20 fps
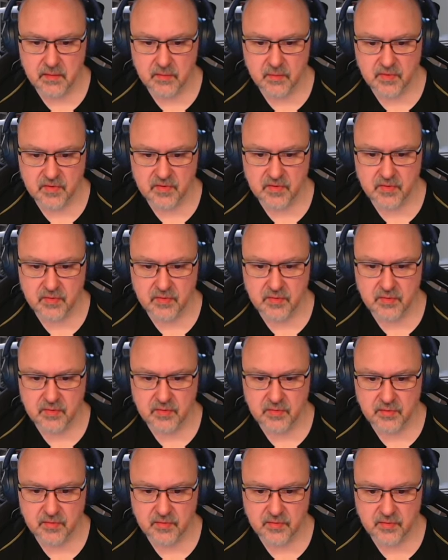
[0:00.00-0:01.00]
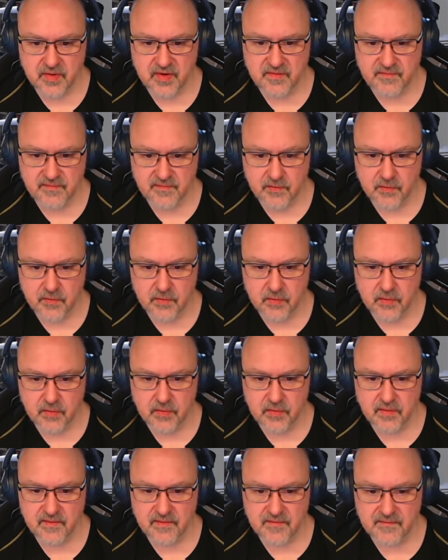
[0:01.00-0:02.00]
One, two, three, four,
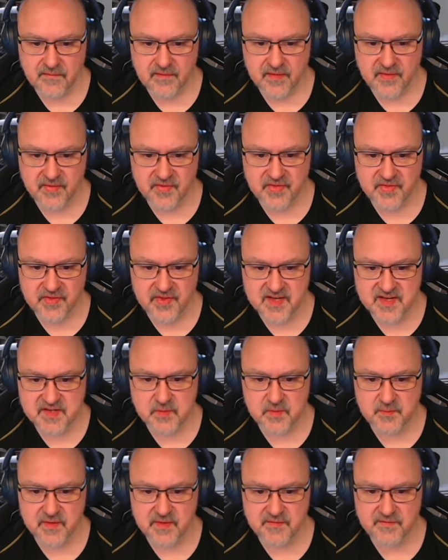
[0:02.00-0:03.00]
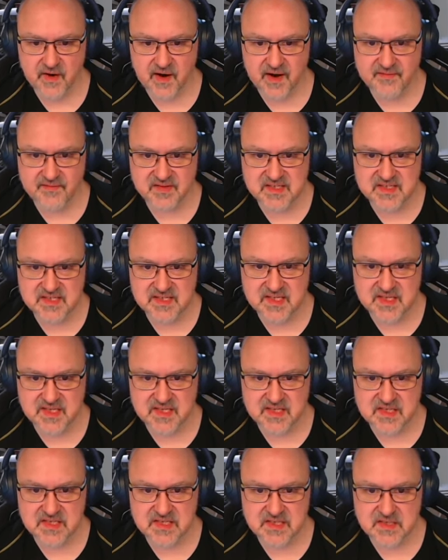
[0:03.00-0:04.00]
and these would be five and
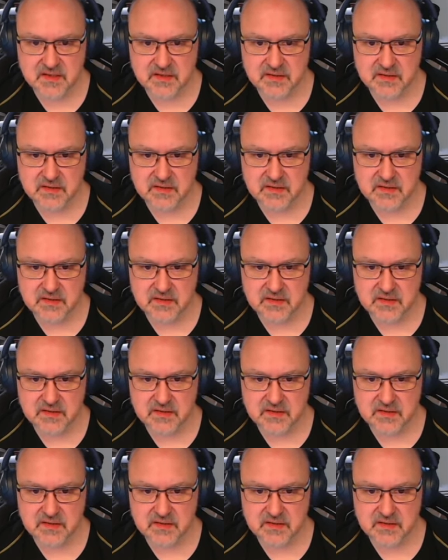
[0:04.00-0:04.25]
six.